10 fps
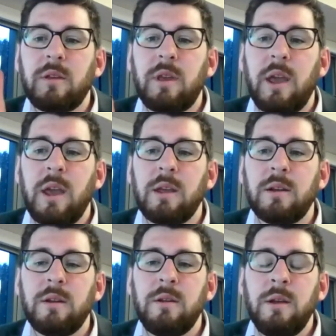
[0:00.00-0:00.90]

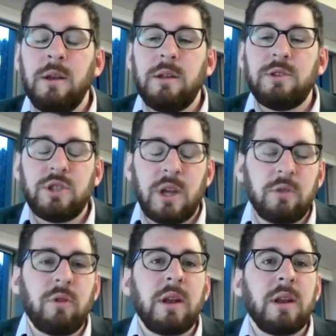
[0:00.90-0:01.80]
can
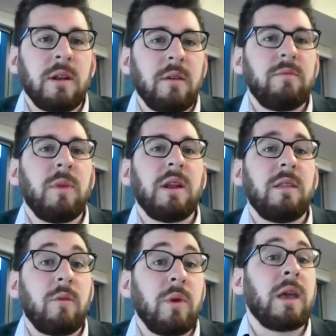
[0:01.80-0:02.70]
generate enough money
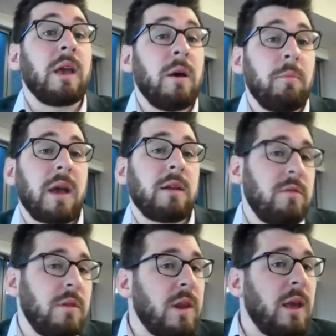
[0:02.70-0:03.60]
that we can come back to
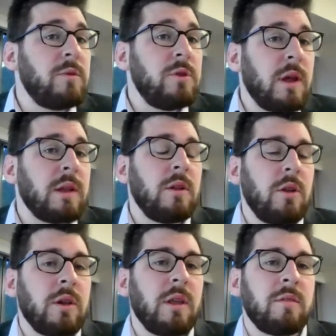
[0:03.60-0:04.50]
the table and
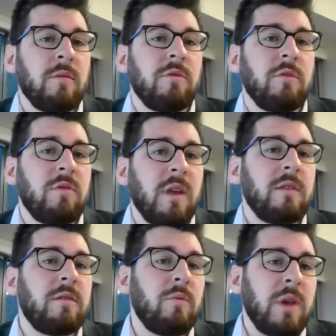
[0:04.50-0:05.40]
look at some of those
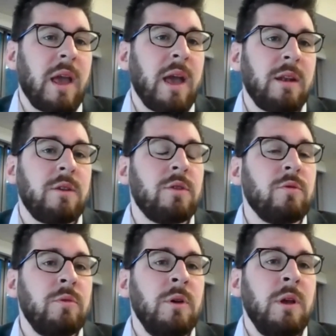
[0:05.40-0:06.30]
things that we had
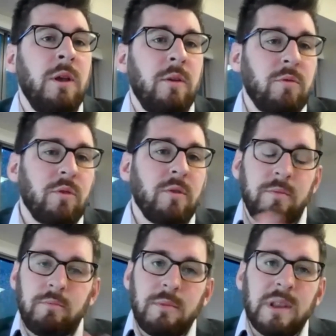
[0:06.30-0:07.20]
to sort of
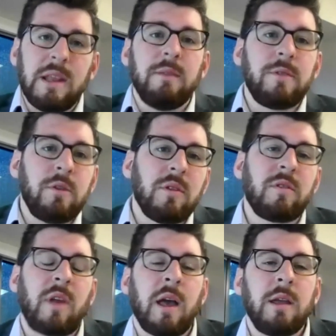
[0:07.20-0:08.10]
leave to the
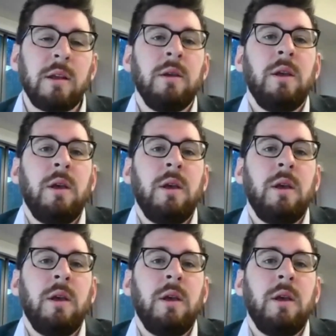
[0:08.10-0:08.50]
side,